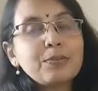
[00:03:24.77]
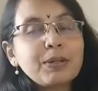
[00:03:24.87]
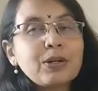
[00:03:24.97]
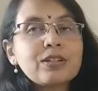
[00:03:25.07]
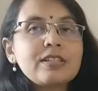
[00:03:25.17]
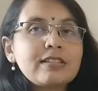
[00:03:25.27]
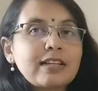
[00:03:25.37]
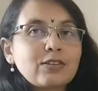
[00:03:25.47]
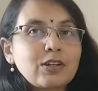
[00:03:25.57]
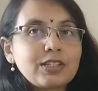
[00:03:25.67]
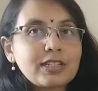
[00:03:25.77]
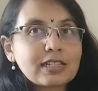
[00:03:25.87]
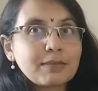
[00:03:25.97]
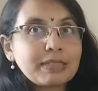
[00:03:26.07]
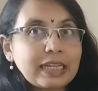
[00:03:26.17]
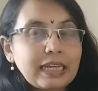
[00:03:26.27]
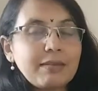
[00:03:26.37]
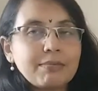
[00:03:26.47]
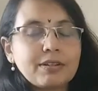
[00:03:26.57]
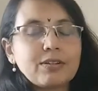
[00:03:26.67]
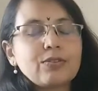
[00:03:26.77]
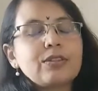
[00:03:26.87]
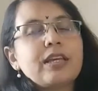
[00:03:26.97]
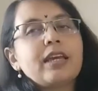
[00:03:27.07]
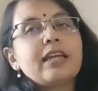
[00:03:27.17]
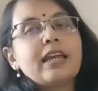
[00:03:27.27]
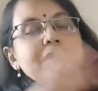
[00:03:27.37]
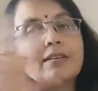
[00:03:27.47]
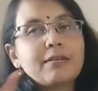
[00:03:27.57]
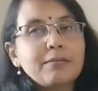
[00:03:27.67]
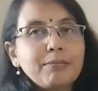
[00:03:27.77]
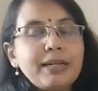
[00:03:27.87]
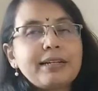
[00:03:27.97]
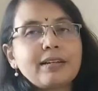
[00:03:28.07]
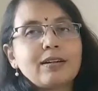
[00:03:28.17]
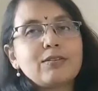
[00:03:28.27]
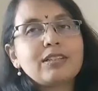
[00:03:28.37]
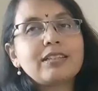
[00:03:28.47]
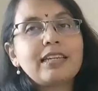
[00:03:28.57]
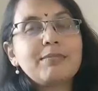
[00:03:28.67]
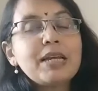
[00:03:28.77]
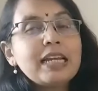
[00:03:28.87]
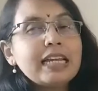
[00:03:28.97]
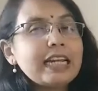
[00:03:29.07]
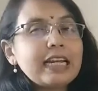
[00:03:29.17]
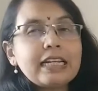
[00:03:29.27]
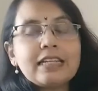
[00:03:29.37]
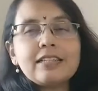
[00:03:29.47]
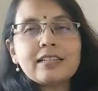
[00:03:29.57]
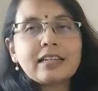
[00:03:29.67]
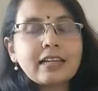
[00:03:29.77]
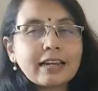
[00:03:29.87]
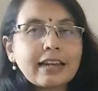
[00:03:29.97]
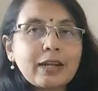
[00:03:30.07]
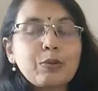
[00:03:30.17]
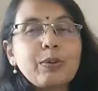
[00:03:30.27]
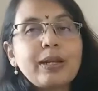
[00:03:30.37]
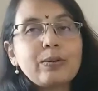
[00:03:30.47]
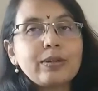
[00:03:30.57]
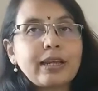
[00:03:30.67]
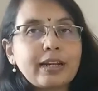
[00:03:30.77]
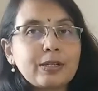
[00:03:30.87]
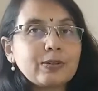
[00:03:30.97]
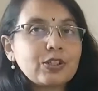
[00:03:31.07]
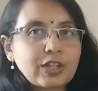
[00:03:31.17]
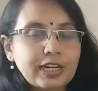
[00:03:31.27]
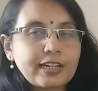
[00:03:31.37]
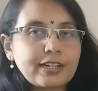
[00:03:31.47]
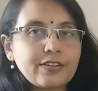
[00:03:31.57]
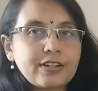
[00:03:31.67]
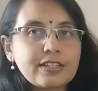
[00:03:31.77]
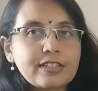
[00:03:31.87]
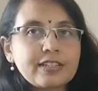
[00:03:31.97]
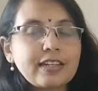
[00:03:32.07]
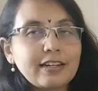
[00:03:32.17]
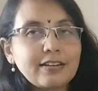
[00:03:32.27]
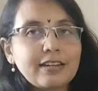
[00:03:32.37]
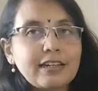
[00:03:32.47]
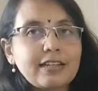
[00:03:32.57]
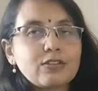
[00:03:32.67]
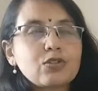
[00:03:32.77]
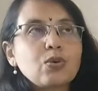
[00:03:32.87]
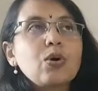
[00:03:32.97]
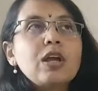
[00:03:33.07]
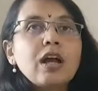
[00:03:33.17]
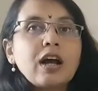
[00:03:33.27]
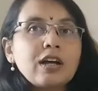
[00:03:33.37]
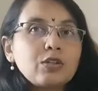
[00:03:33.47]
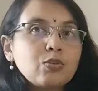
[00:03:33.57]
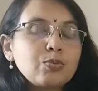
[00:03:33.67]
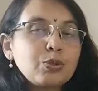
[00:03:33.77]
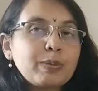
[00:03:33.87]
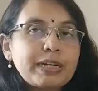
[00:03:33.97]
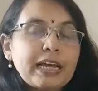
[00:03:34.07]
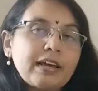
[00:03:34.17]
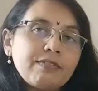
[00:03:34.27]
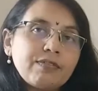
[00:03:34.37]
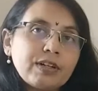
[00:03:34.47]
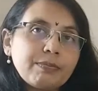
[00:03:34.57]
because these anthologies come themed, they get built around a theme, it is a great way to get your child interested in reading. So you might have